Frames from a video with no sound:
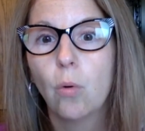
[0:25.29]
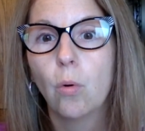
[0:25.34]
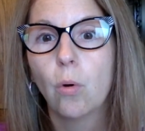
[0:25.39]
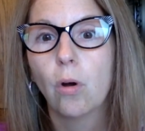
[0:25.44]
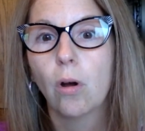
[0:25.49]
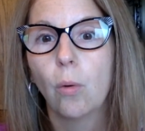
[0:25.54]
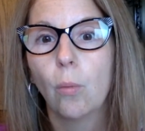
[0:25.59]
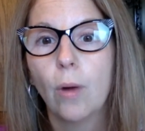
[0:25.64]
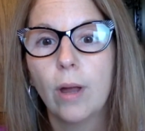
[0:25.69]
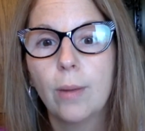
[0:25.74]

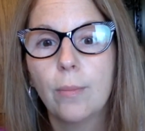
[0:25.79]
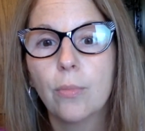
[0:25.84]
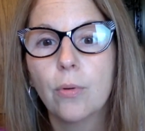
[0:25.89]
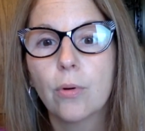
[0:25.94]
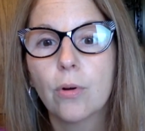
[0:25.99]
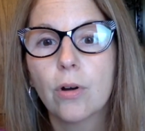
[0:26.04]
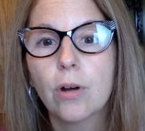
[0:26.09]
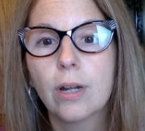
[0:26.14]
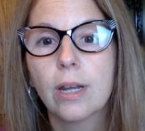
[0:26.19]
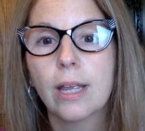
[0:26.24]
or a
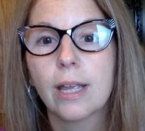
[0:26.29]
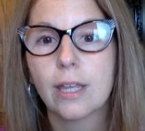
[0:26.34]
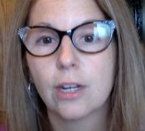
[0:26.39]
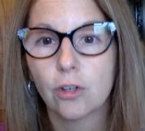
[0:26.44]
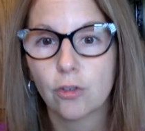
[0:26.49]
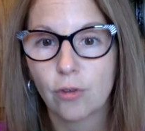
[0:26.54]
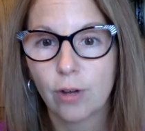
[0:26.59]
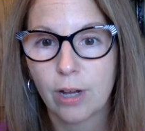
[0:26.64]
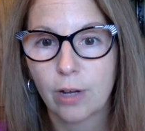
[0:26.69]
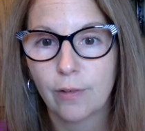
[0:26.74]
whiteboard and
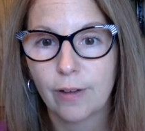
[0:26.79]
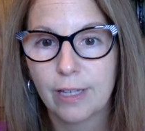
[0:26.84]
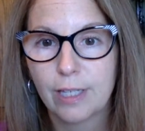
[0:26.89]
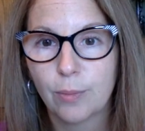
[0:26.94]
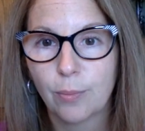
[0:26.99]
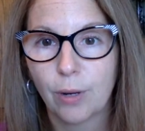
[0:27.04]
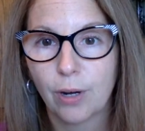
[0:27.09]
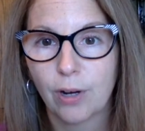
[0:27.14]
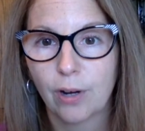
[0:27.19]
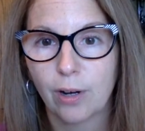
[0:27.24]
a dry
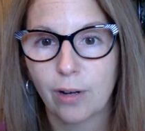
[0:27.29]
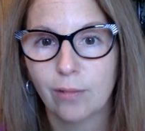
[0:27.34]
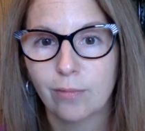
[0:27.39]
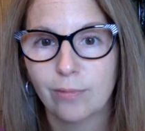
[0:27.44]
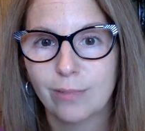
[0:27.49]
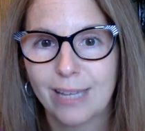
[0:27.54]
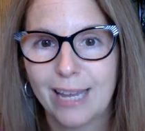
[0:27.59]
erase marker.